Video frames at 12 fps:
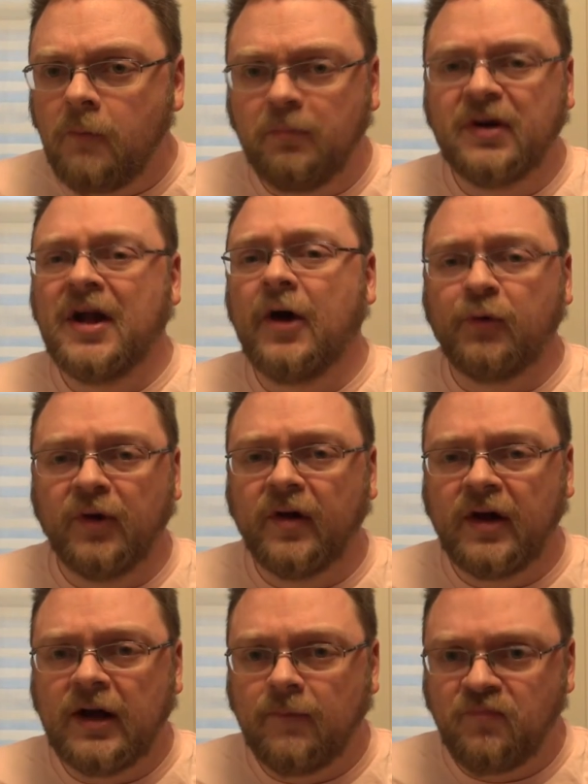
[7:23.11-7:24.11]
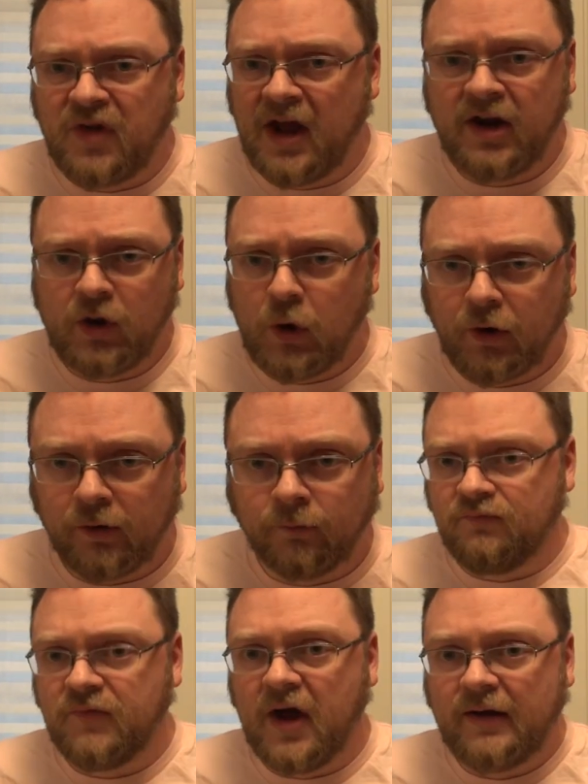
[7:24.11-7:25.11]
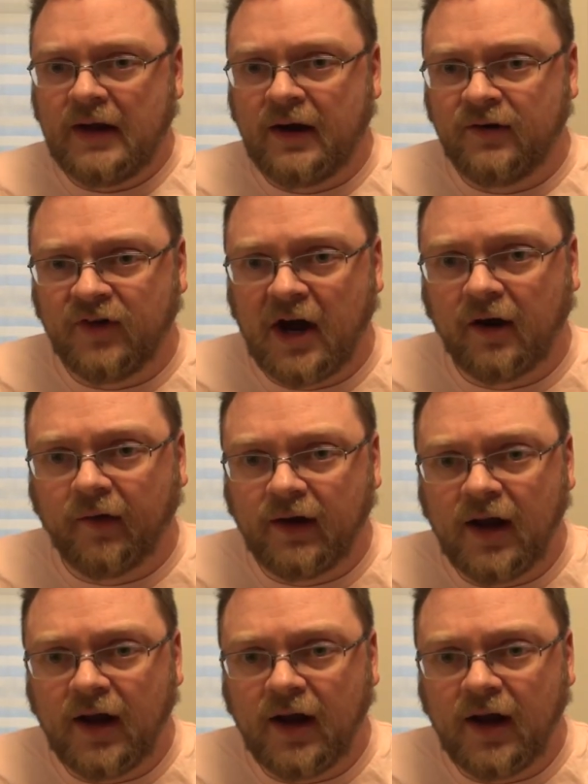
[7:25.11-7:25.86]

But not really candy corn. Not entirely.